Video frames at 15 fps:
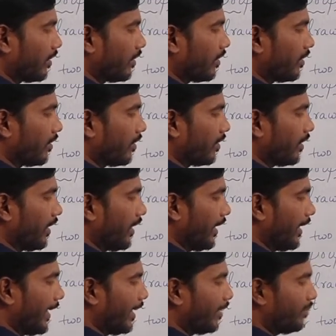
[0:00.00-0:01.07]

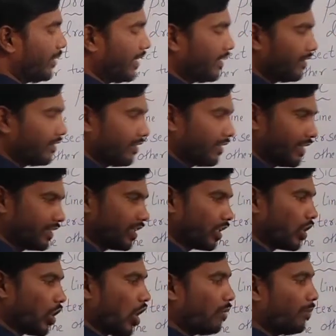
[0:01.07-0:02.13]
AB is the common
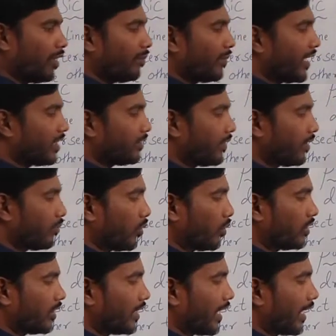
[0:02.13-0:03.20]
base for both the triangles.
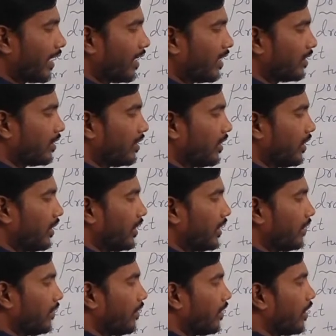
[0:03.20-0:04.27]
You are
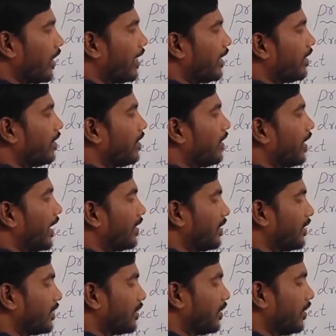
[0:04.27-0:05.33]
drawing like this,
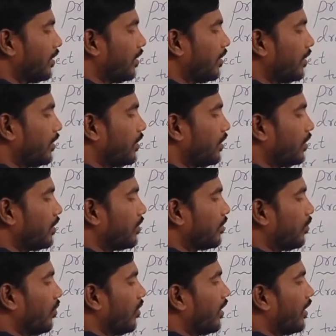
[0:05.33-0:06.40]
one
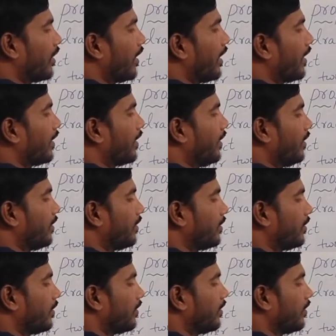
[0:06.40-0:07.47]
triangle,
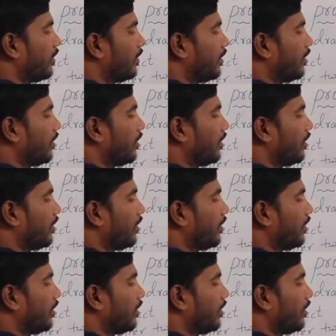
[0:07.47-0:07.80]
another